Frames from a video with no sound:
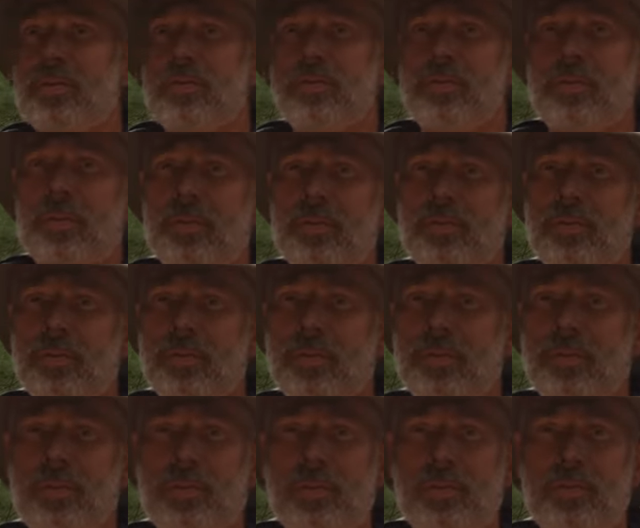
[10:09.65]
themselves is
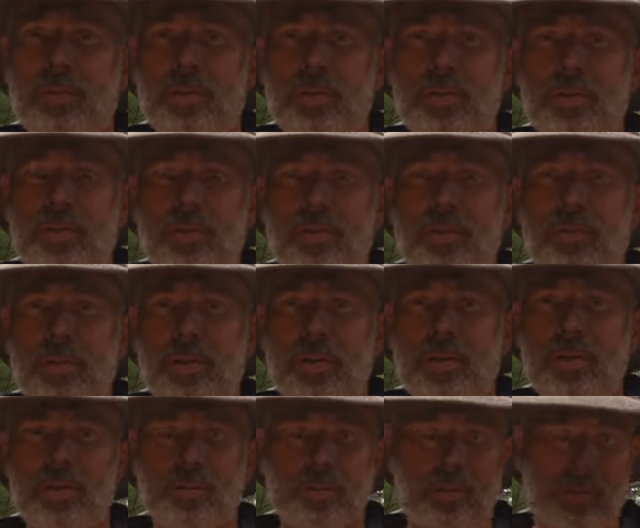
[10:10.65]
going to be slow
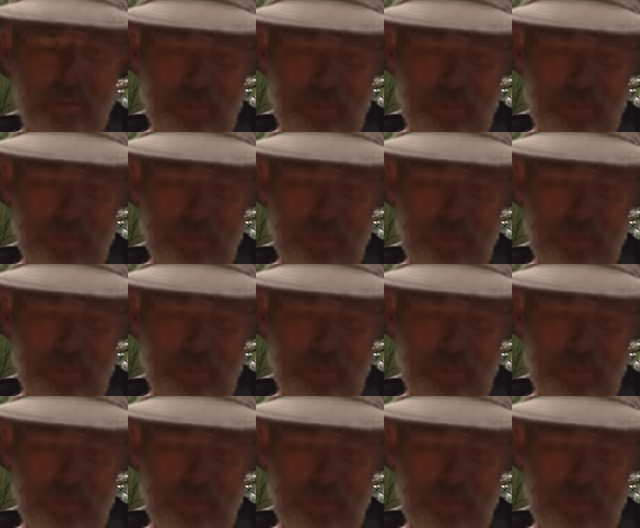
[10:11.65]
pace, but